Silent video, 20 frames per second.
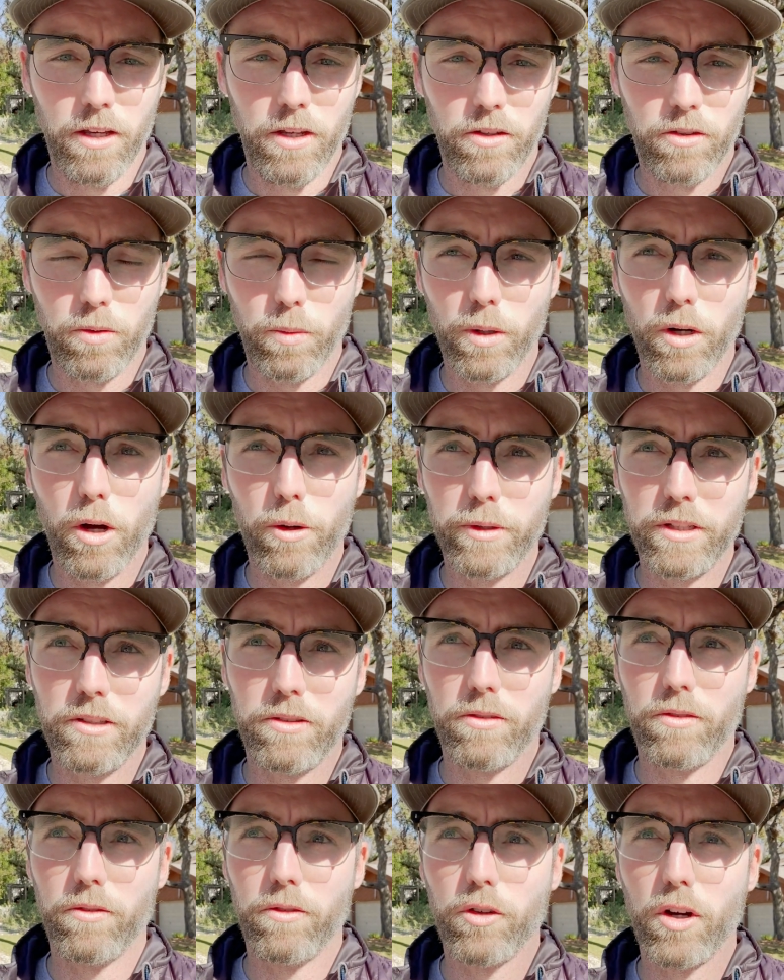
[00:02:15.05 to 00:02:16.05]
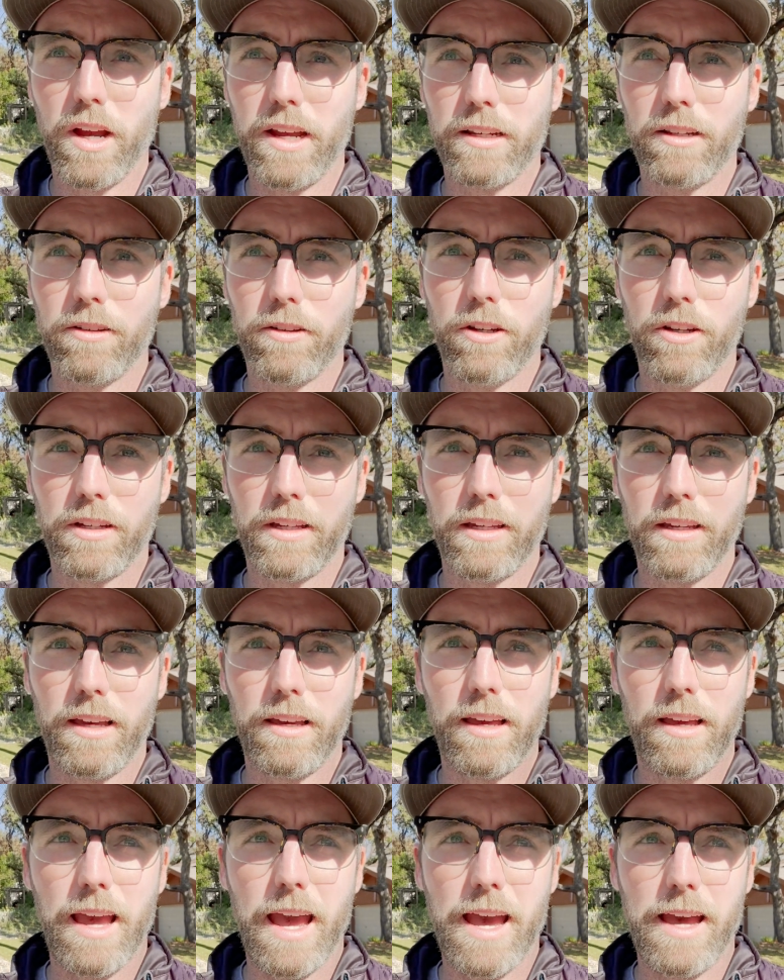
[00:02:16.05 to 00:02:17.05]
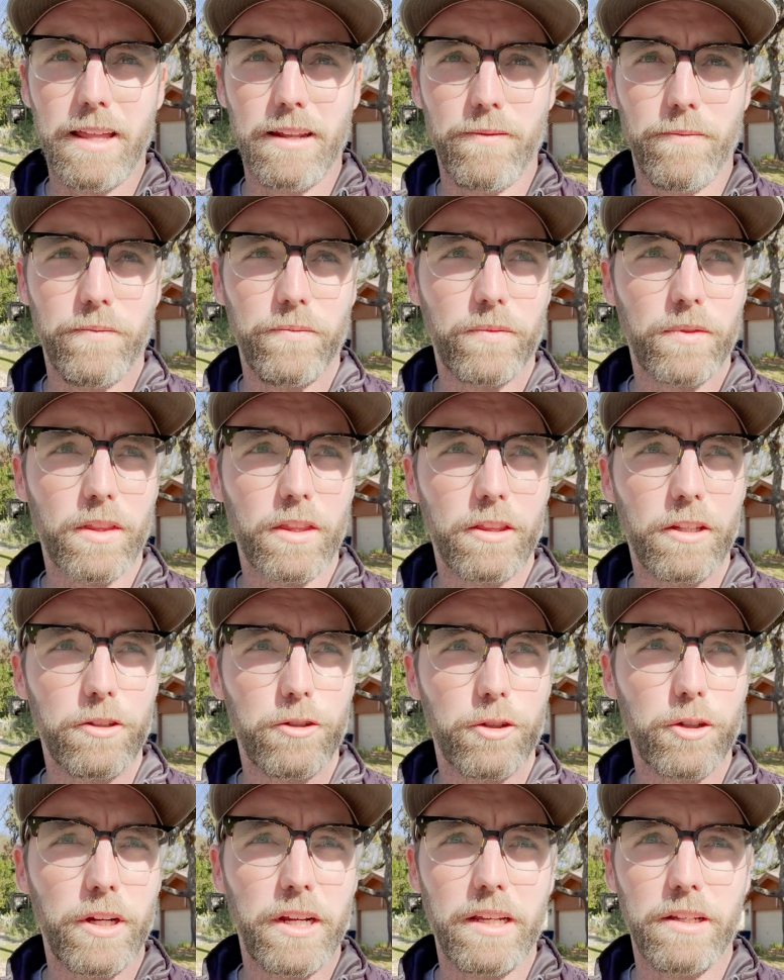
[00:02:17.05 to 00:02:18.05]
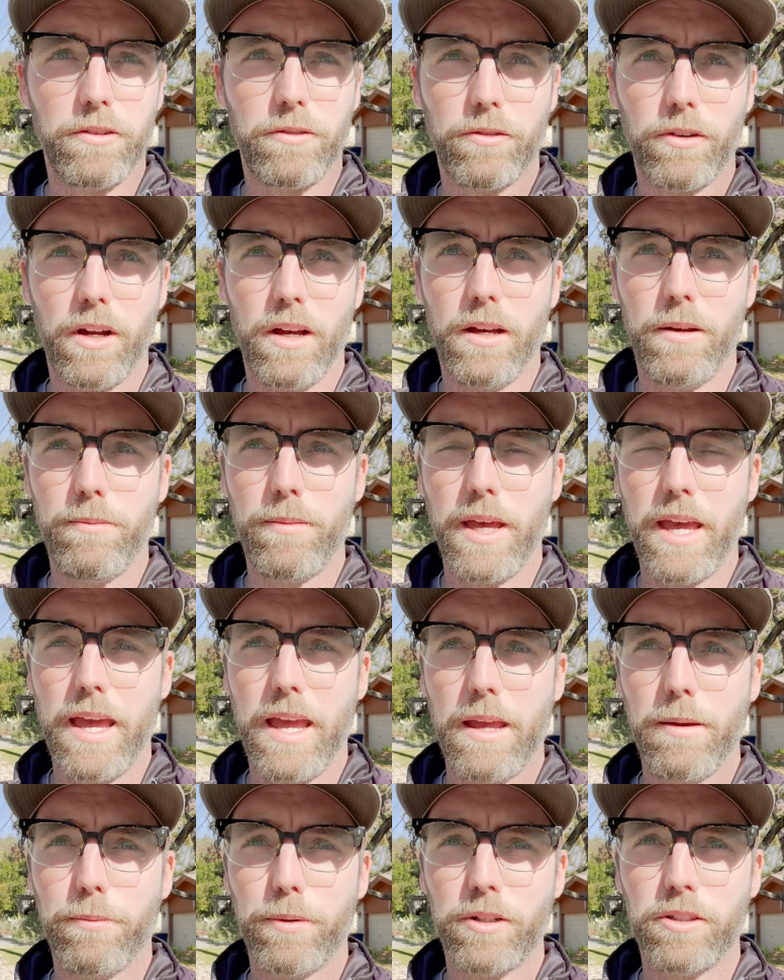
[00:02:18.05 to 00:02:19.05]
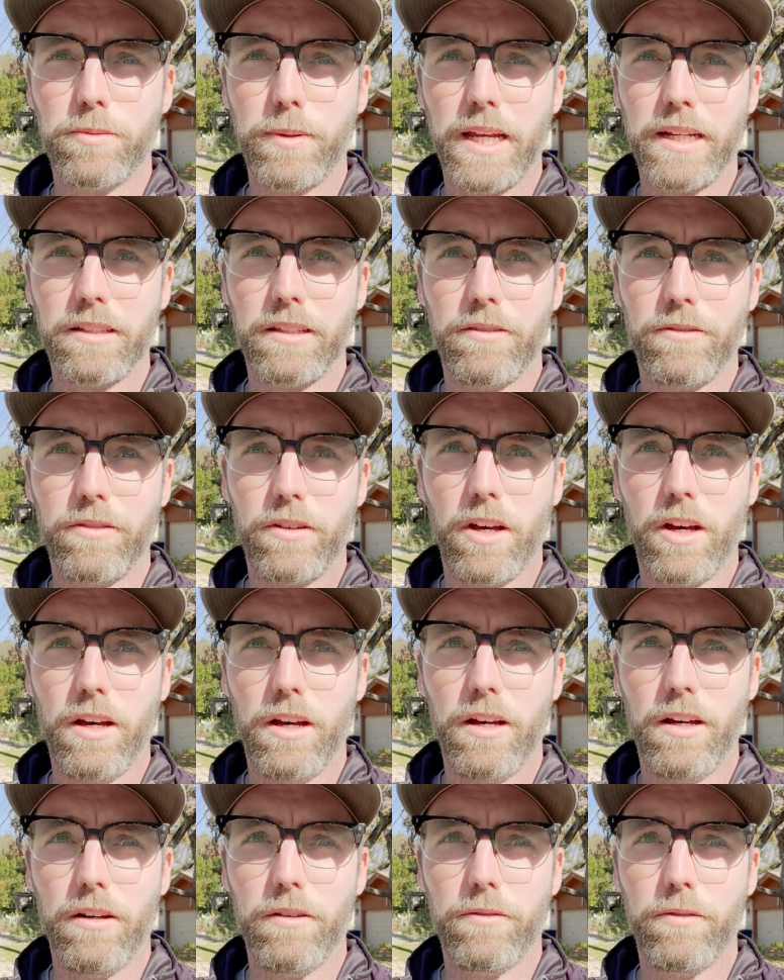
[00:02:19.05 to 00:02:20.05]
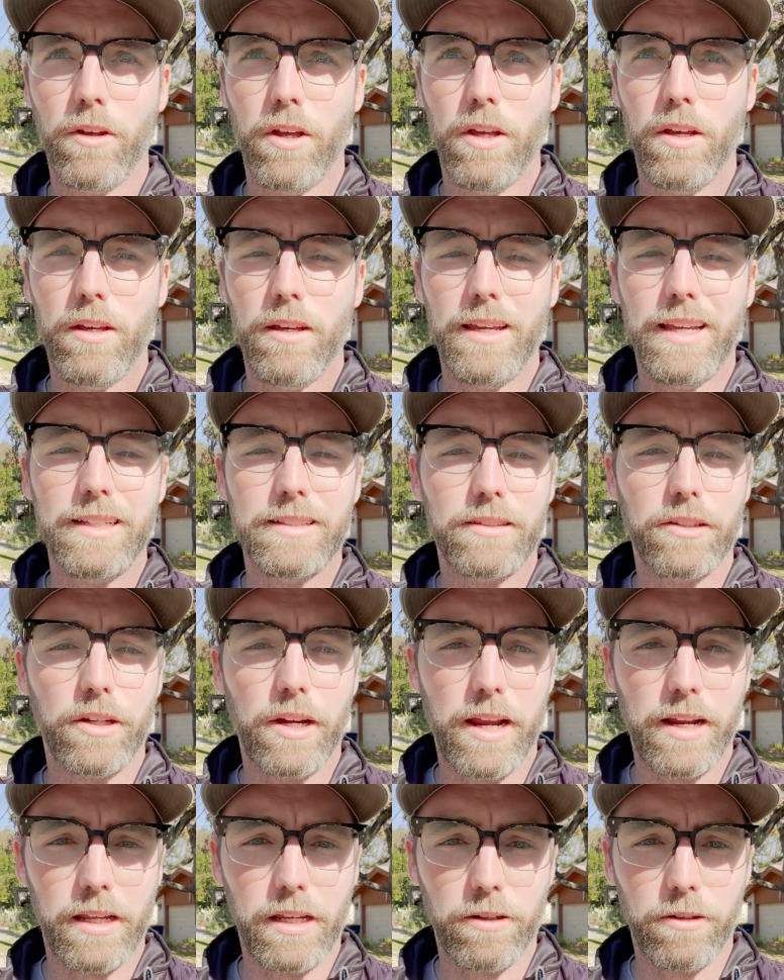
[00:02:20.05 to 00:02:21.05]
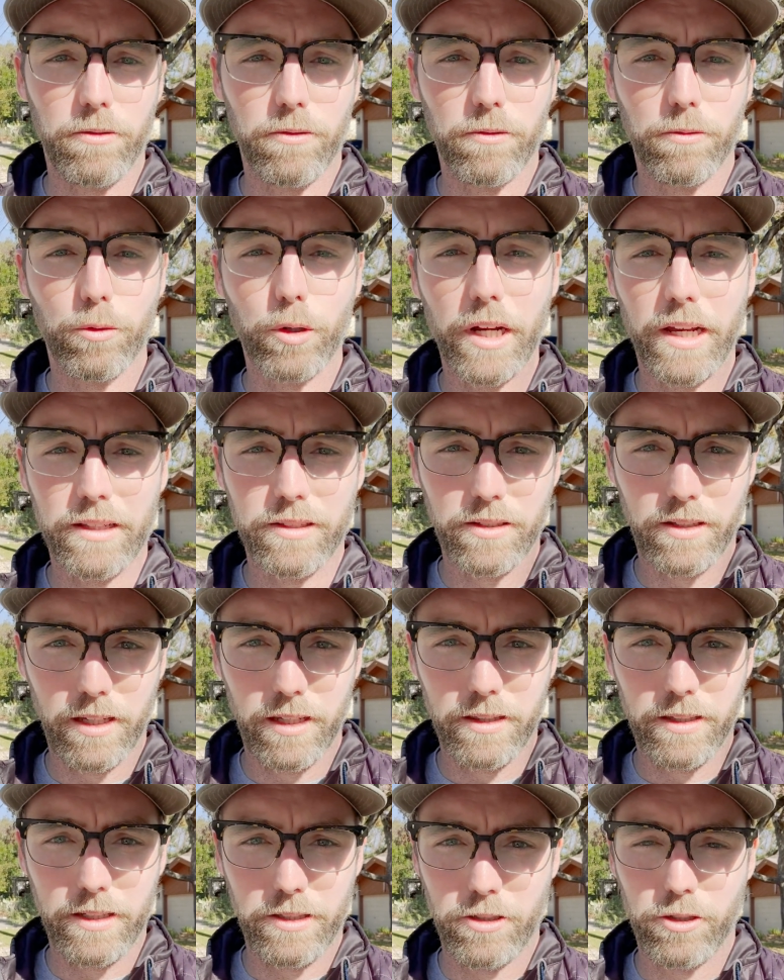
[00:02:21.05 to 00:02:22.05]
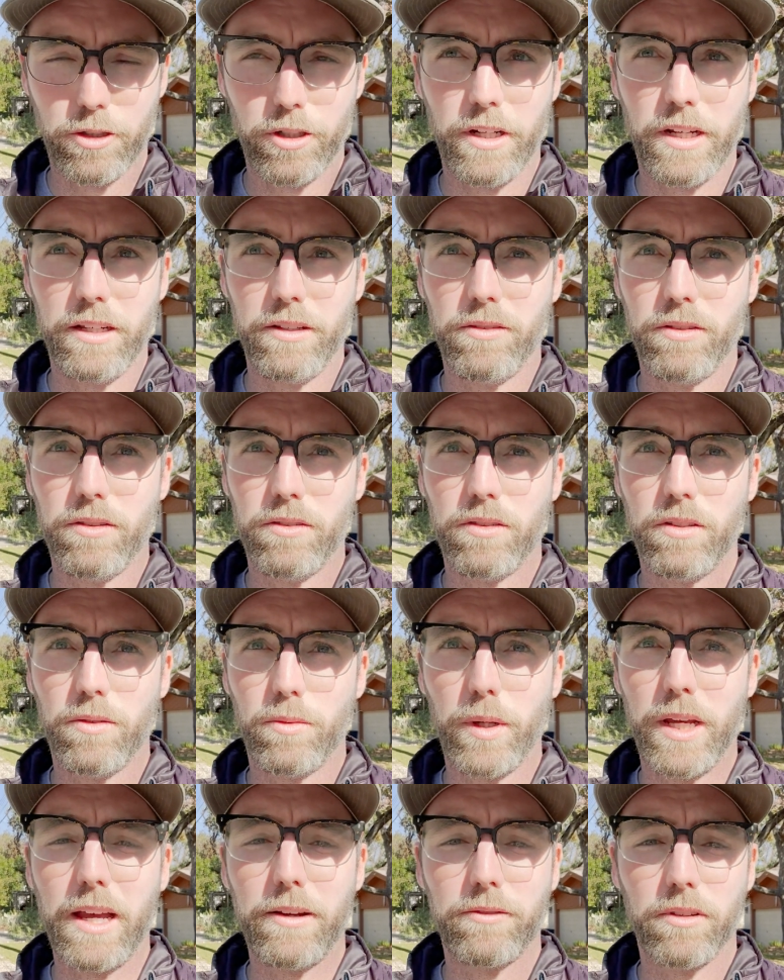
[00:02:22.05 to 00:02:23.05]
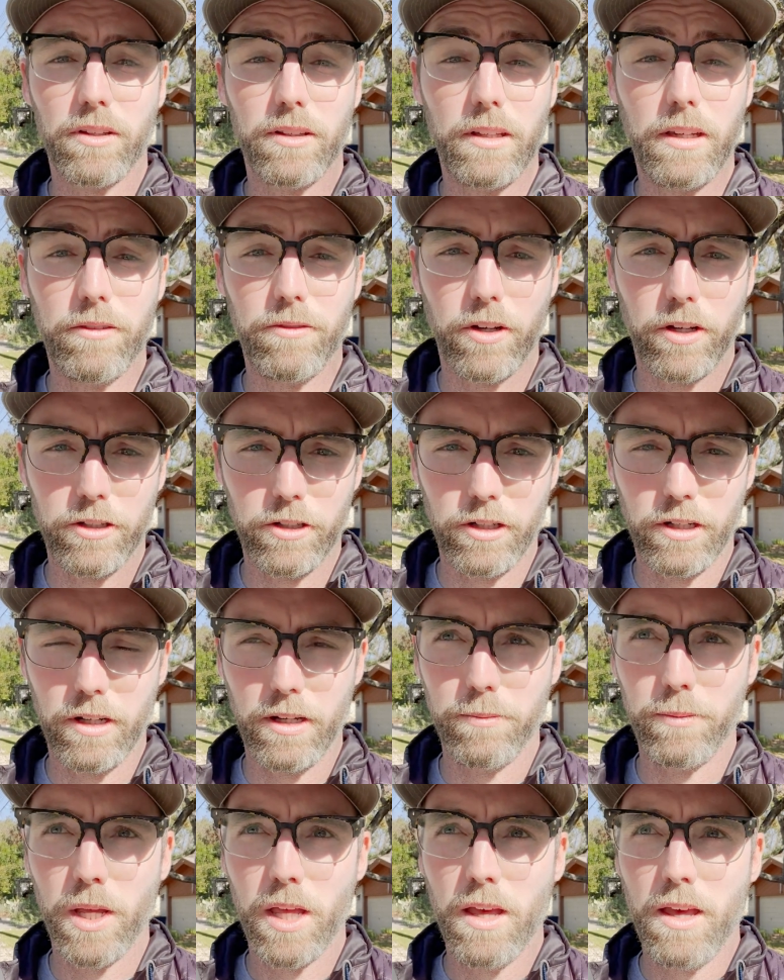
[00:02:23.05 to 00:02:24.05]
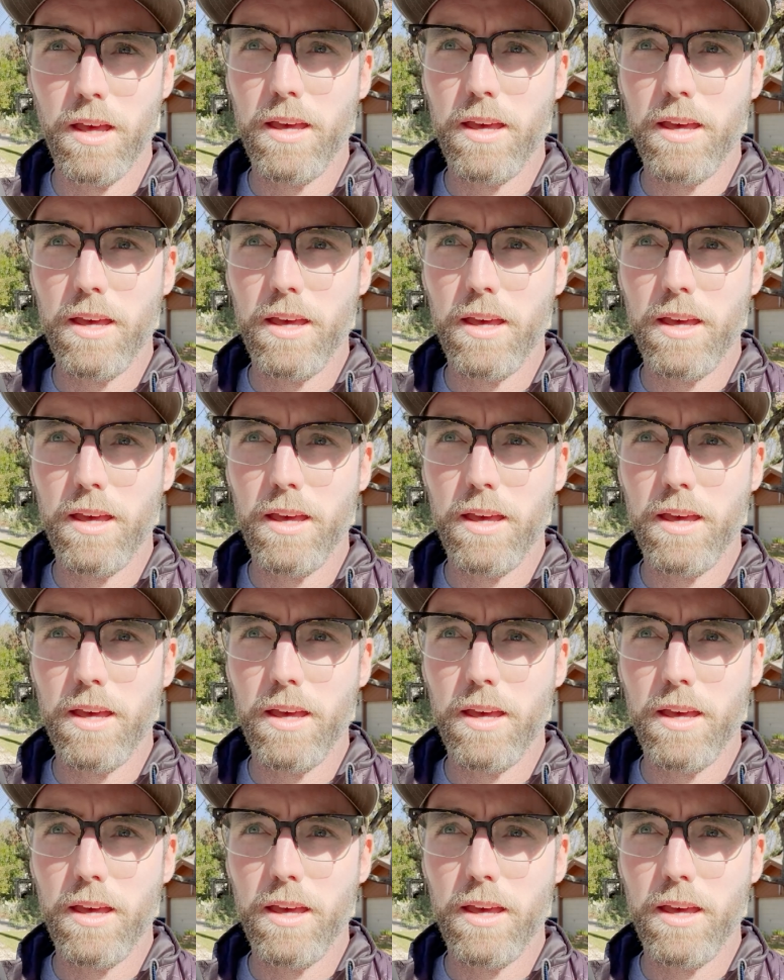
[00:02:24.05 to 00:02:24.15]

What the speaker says: So we're always trying to look at the trees from a perspective of, is there any risk in these trees since we have to live under them?